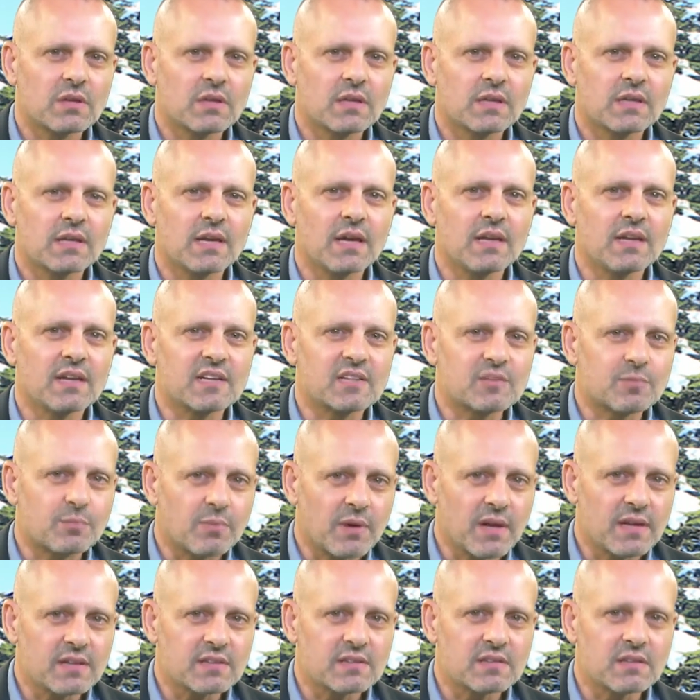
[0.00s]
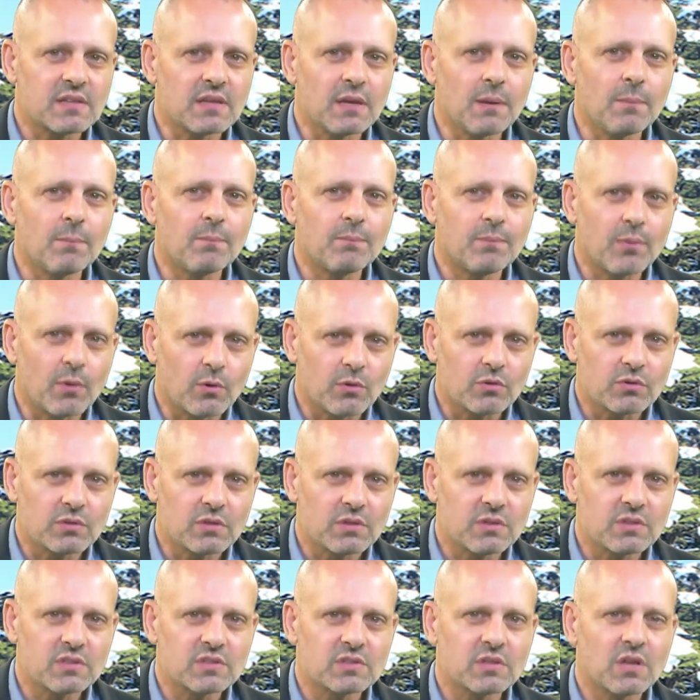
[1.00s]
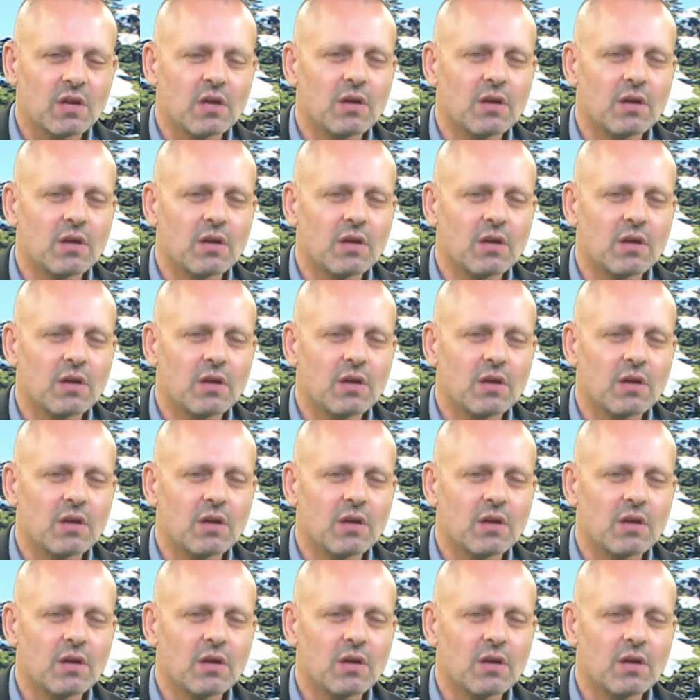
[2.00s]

can express the importance